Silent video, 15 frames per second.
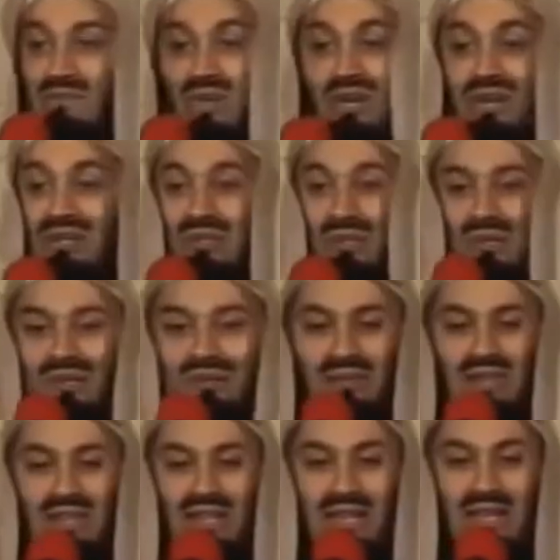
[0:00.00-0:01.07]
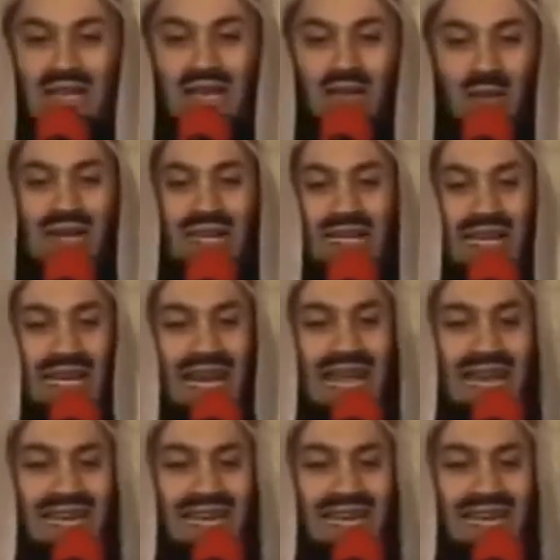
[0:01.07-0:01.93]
not at all. And where did it